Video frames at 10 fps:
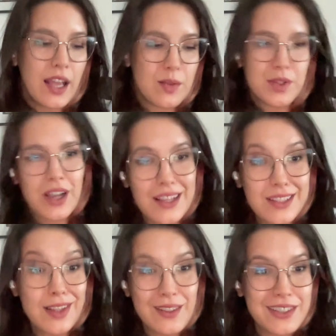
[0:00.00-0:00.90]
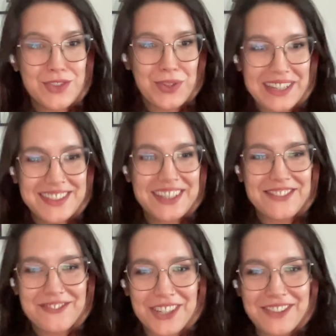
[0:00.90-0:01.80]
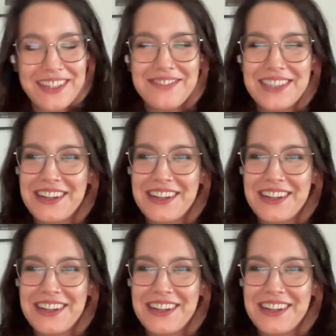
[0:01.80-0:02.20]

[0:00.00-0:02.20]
And we're kind of slowly trying to convert them.